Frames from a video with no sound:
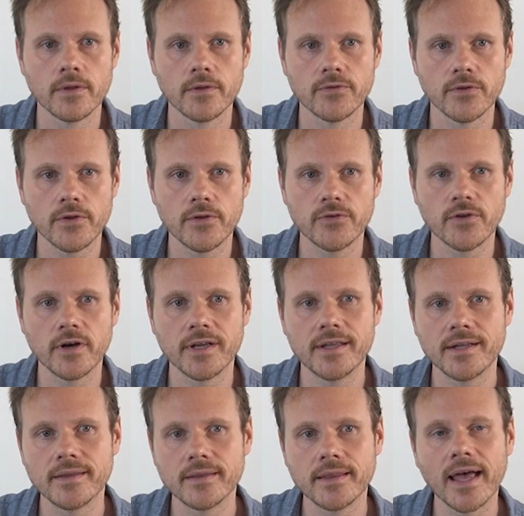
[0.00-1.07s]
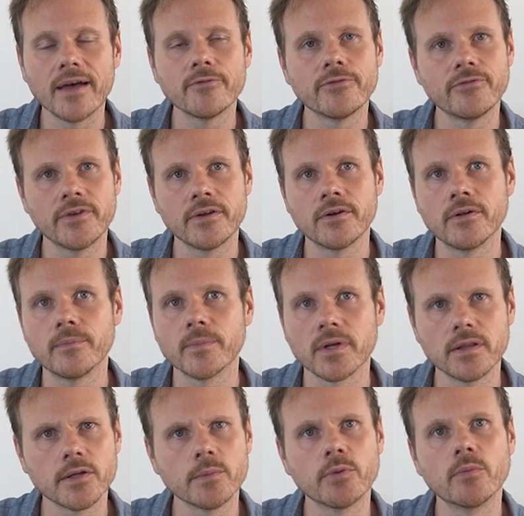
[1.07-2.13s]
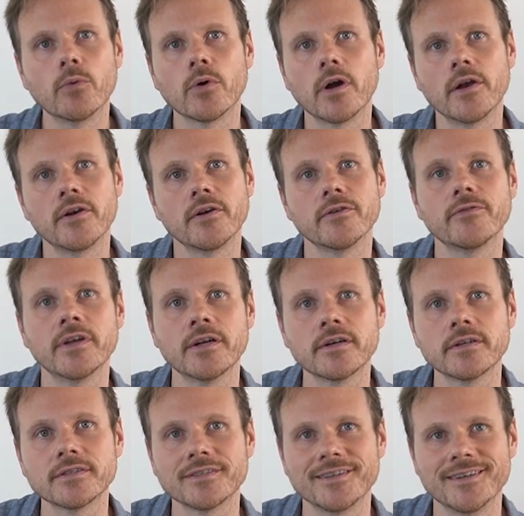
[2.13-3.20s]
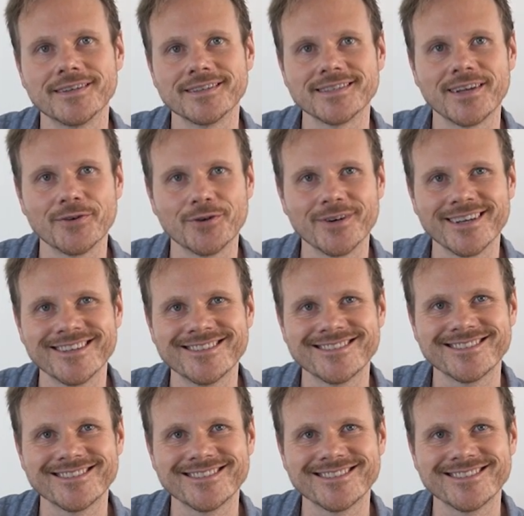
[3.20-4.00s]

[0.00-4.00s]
So you start getting that feel a little bit more under your fingers, you're going to sound great.